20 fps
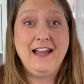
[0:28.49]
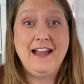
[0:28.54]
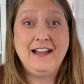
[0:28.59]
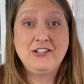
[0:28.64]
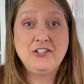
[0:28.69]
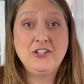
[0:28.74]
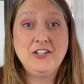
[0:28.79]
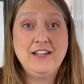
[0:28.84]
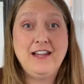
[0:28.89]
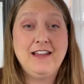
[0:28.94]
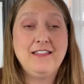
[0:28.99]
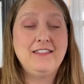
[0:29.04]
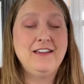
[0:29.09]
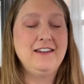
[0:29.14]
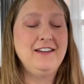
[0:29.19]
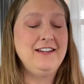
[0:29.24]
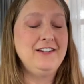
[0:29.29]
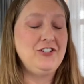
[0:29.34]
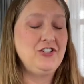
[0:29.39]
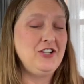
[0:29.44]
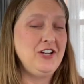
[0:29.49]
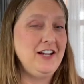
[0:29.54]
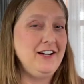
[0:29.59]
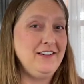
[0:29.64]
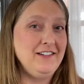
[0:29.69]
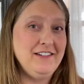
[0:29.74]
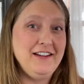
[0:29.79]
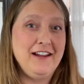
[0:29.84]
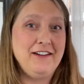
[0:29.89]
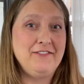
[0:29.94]
Actually, I thought I'd
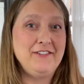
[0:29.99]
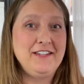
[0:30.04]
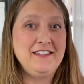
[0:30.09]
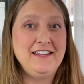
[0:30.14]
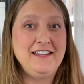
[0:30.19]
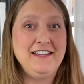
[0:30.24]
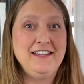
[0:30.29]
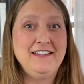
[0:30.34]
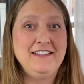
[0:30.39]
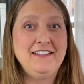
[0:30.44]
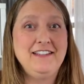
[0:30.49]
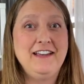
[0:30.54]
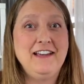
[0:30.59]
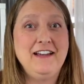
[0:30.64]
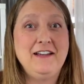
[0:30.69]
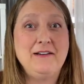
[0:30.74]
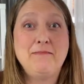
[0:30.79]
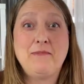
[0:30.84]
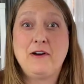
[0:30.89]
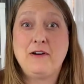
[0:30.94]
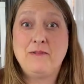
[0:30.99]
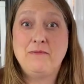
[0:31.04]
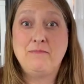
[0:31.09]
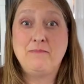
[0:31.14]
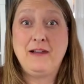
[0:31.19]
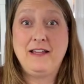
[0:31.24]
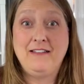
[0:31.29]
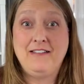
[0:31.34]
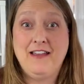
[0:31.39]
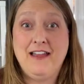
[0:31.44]
shared everything on
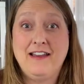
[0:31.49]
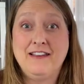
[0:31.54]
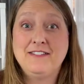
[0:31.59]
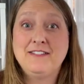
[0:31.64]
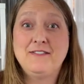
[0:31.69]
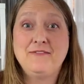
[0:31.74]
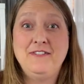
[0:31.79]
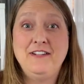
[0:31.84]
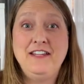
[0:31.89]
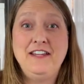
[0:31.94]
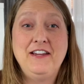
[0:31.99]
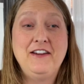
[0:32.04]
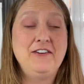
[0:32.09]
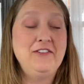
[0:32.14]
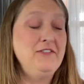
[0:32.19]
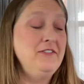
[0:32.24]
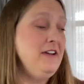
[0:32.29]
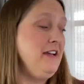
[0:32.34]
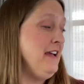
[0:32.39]
my last video,